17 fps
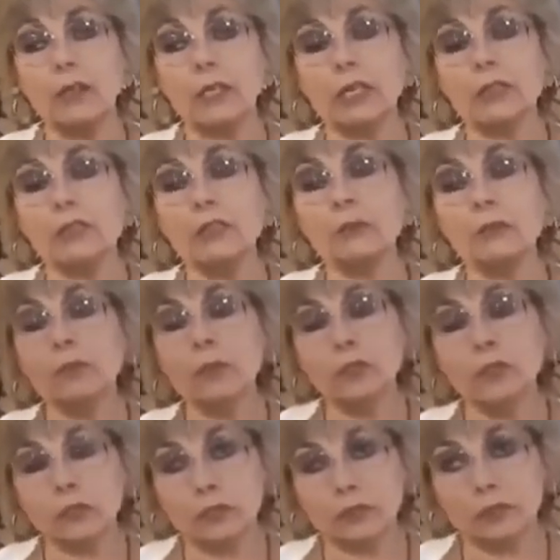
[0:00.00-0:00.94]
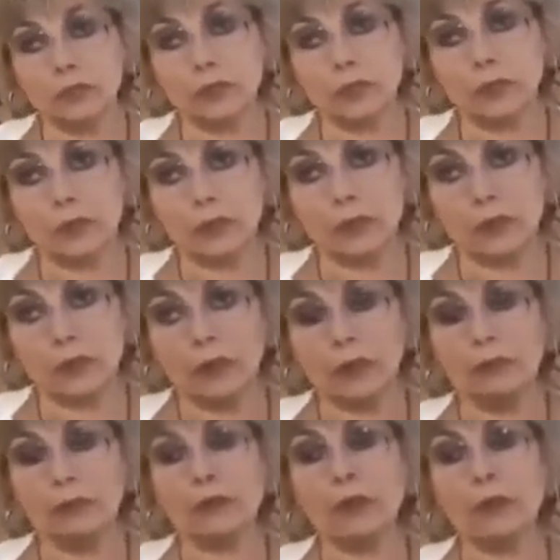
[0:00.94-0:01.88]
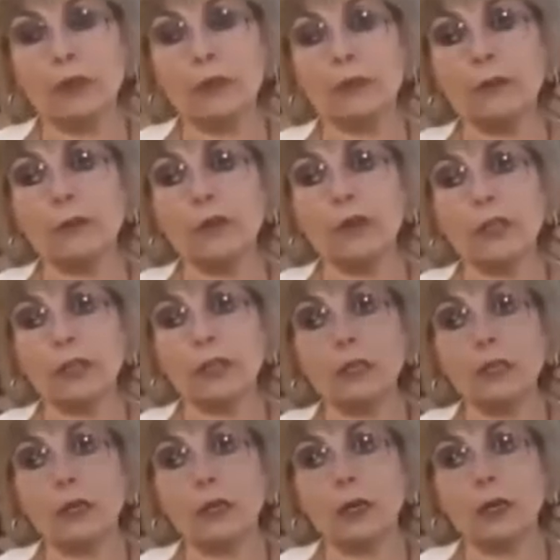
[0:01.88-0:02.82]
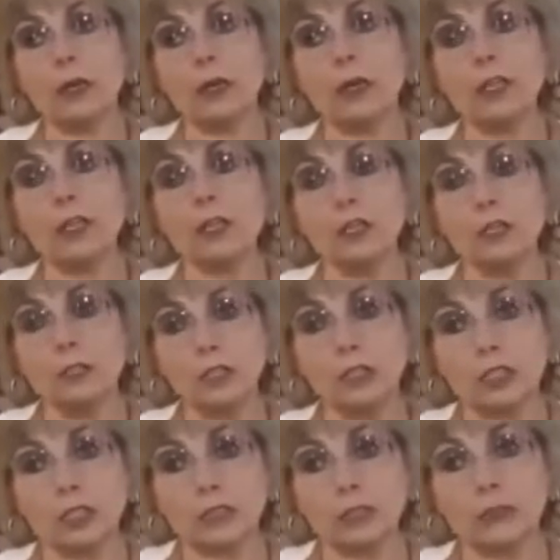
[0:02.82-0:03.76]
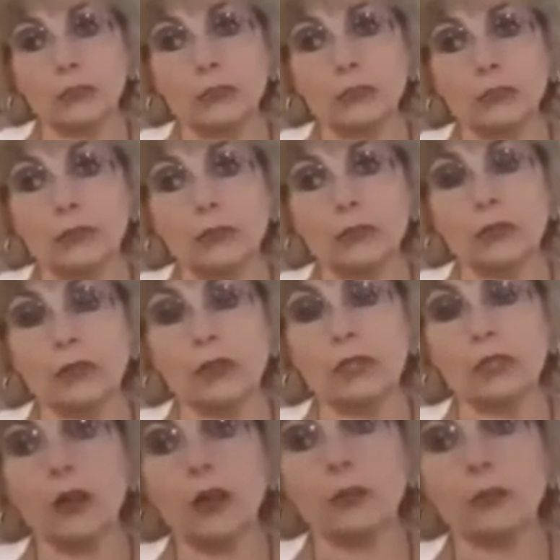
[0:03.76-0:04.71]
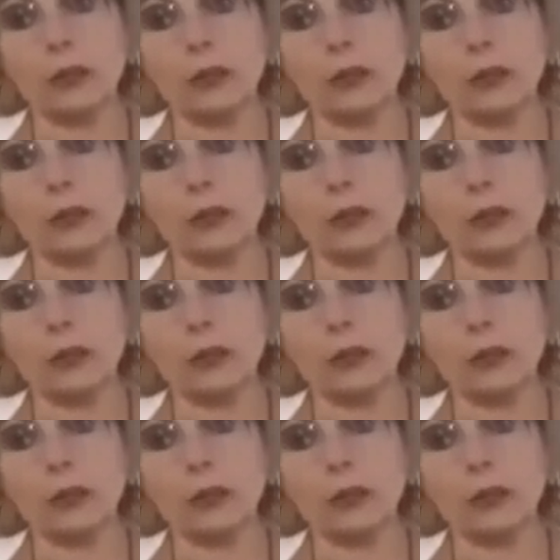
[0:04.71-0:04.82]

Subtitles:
You need to move from the illusion, the